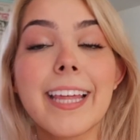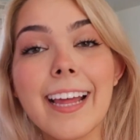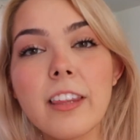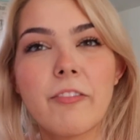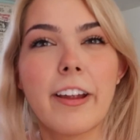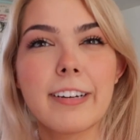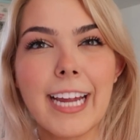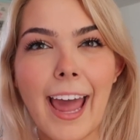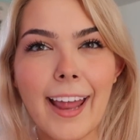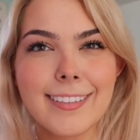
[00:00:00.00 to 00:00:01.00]
then at the very
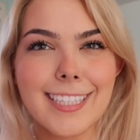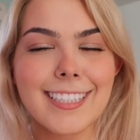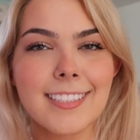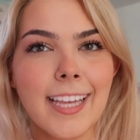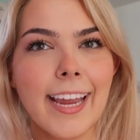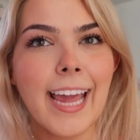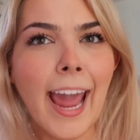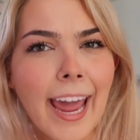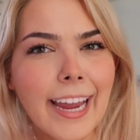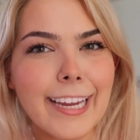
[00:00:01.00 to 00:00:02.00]
end, it's like,
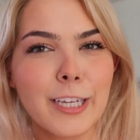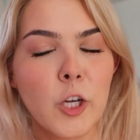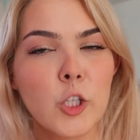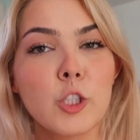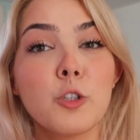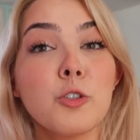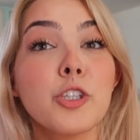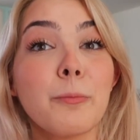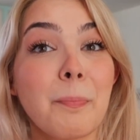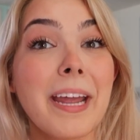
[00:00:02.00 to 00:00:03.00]
hey, you
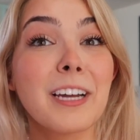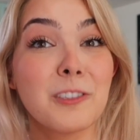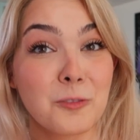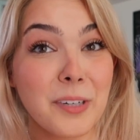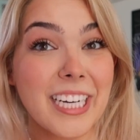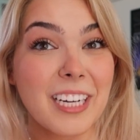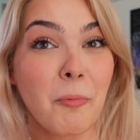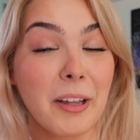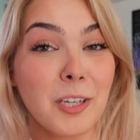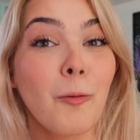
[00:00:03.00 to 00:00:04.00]
should make a drink
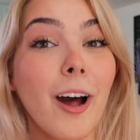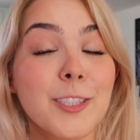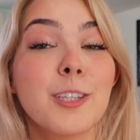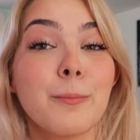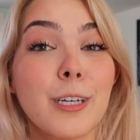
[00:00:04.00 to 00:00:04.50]
while you watch the